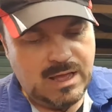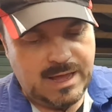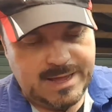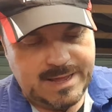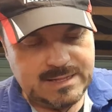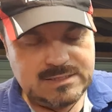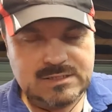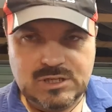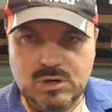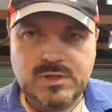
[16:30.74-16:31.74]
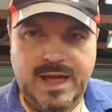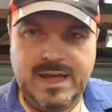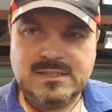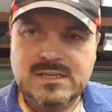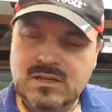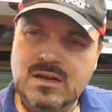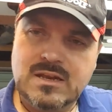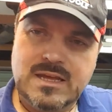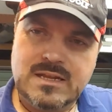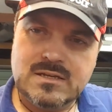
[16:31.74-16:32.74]
and to do that you're going
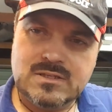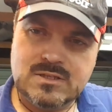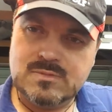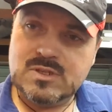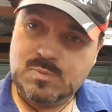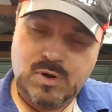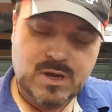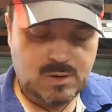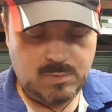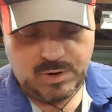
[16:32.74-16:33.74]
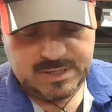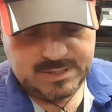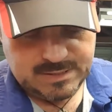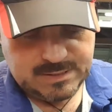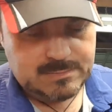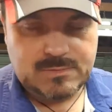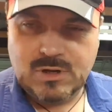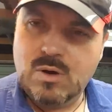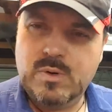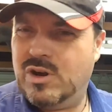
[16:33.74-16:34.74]
to need some spring compressors.
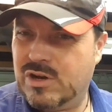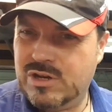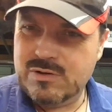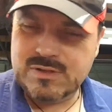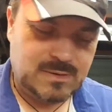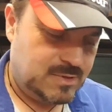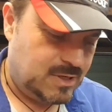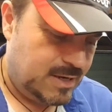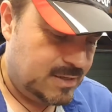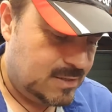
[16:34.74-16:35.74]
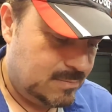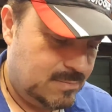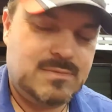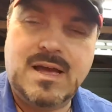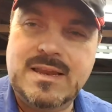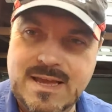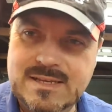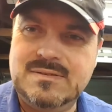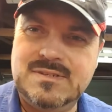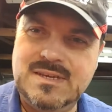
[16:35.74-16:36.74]
No, we're not going to use zip ties, and
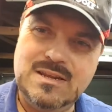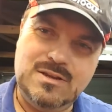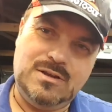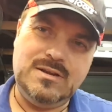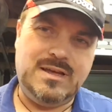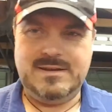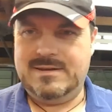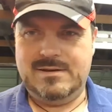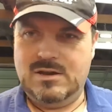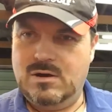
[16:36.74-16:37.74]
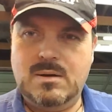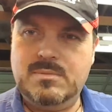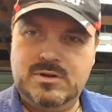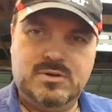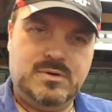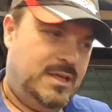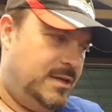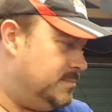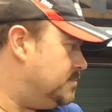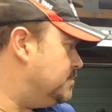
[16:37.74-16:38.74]
yes, I've seen it done, and no, I'm not doing that.